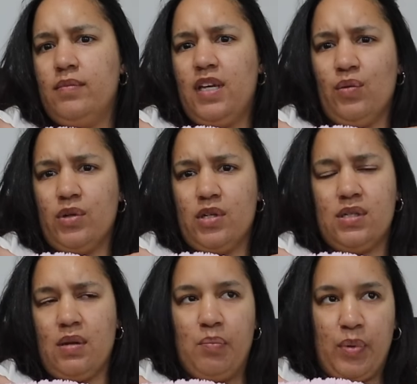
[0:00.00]
He ordered
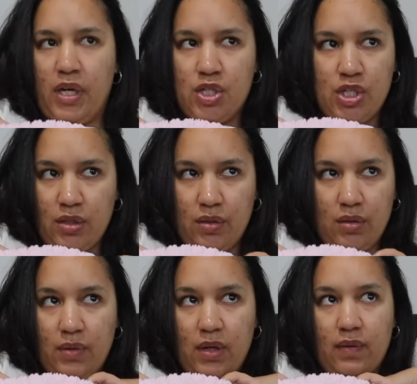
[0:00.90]
some bug shield
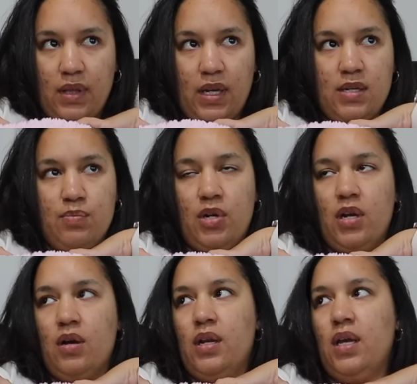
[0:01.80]
or whatever that he's
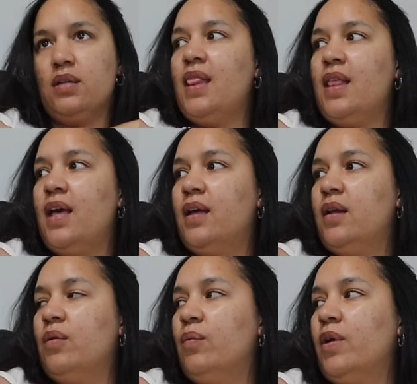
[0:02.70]
putting on it. And
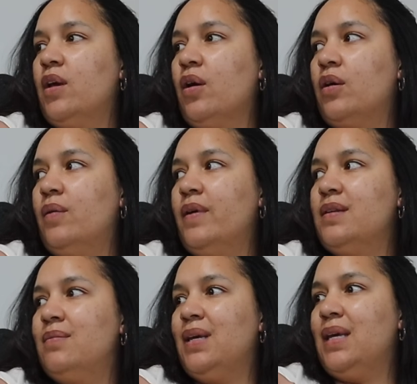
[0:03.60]
then we are
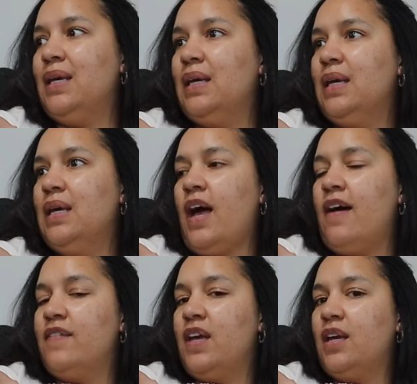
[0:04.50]
going to be
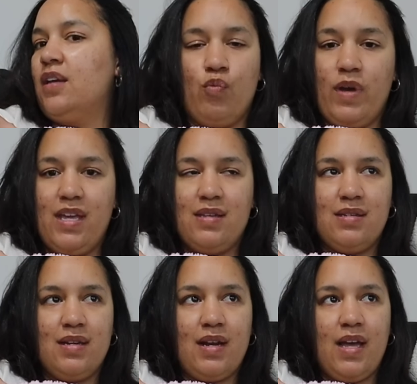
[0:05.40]
having
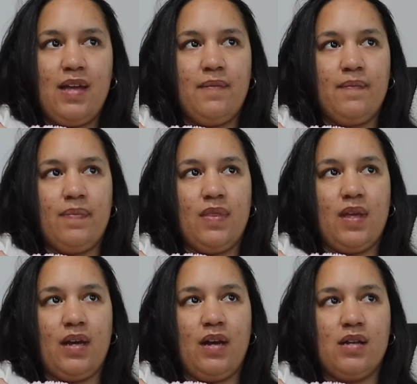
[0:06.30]
wings tonight.
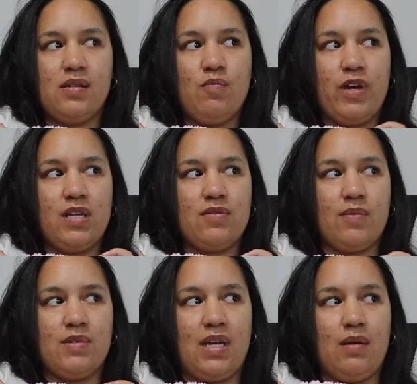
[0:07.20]
I got some wings
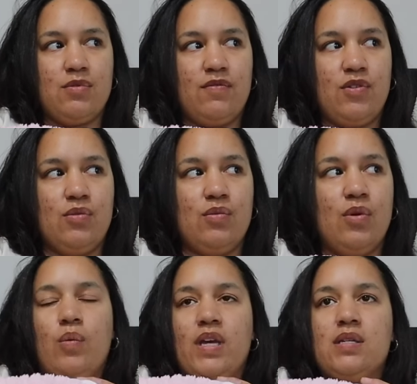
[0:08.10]
from Sam's a
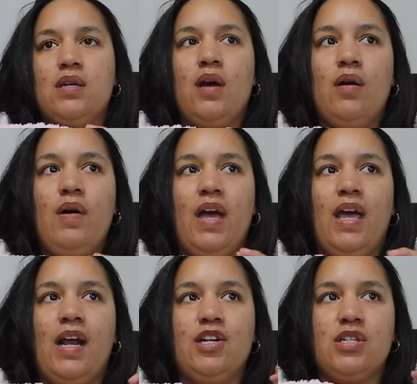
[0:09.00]
few weeks ago
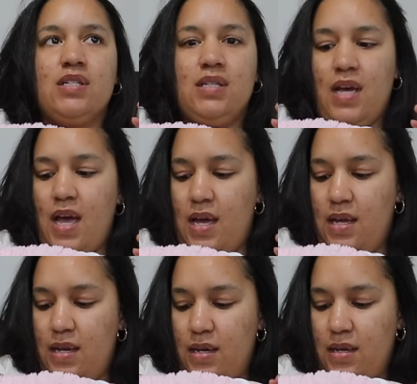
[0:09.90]
and I just
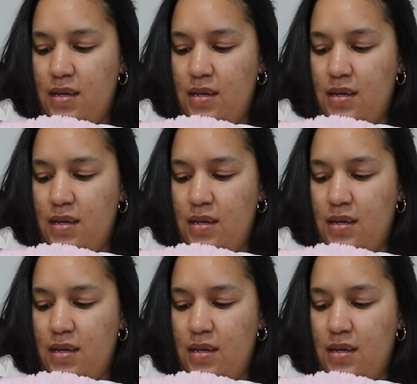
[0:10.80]
had...